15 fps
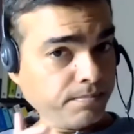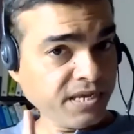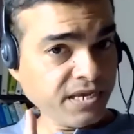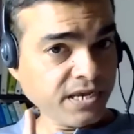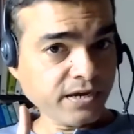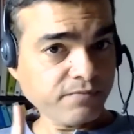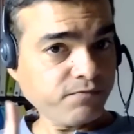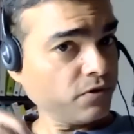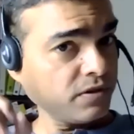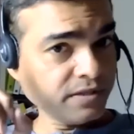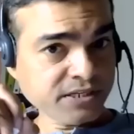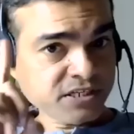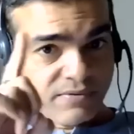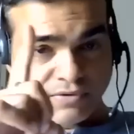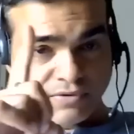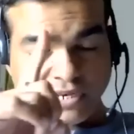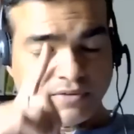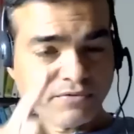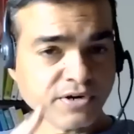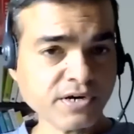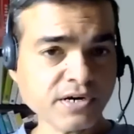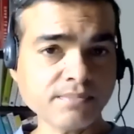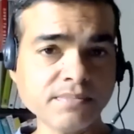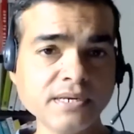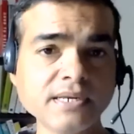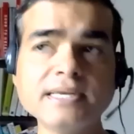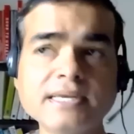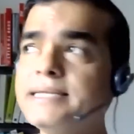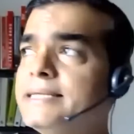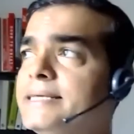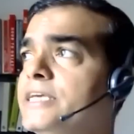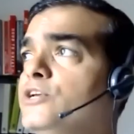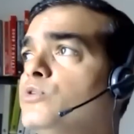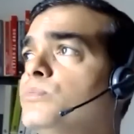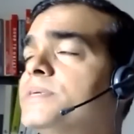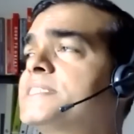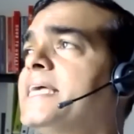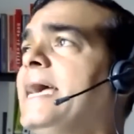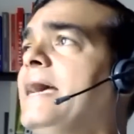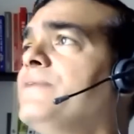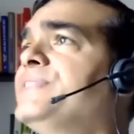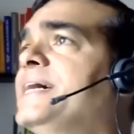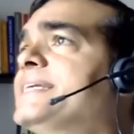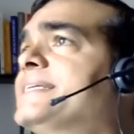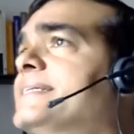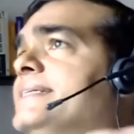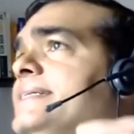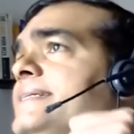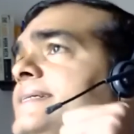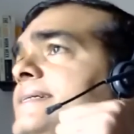Be careful. This day will never come. You must have that